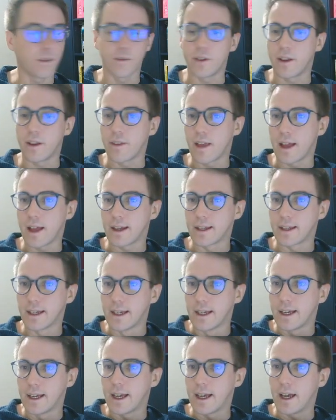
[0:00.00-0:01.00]
like that,
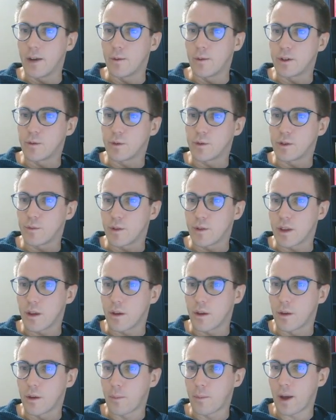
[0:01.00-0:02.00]
which were some of the
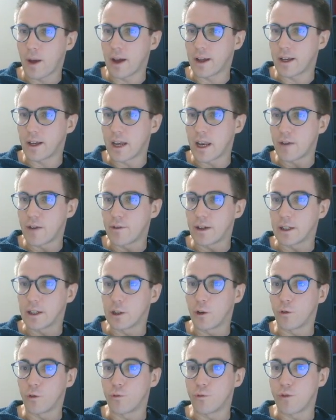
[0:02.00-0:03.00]
pioneering
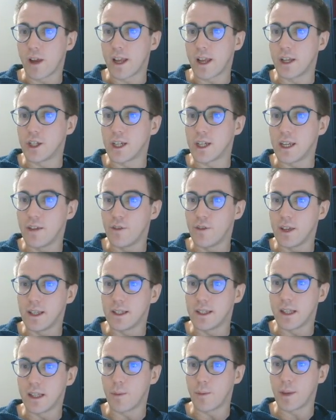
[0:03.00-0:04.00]
long-range EVs
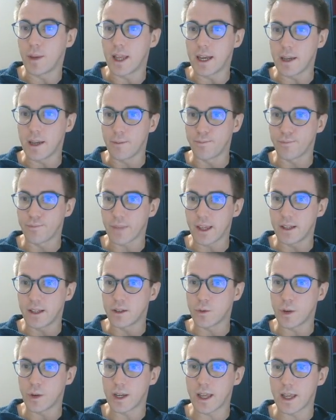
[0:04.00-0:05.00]
in the beginning in
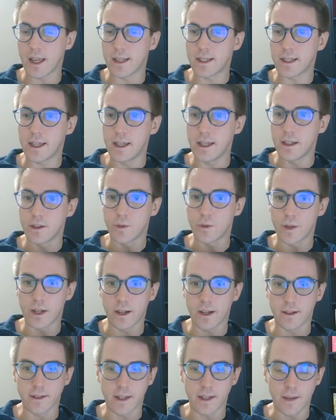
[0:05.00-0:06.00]
2018 and
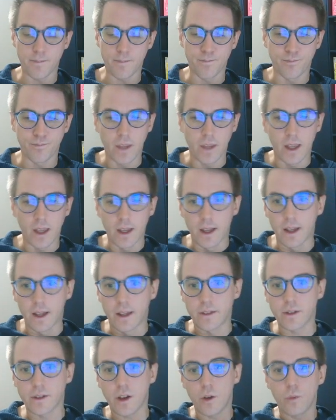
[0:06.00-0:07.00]
2019.
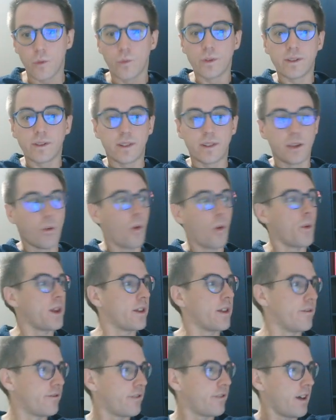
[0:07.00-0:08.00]
So we'll see what we can
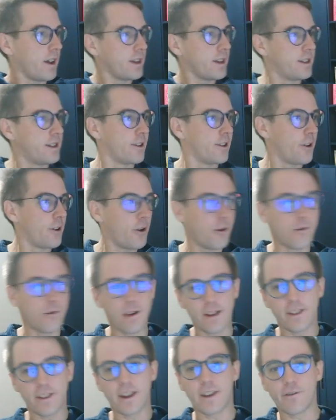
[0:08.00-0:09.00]
find. Alright
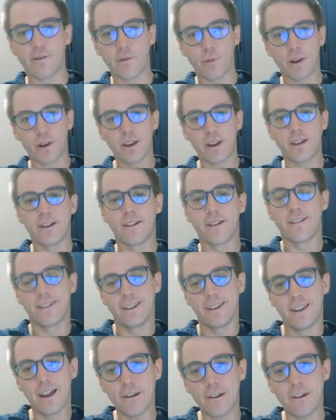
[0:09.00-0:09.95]
then everybody, like,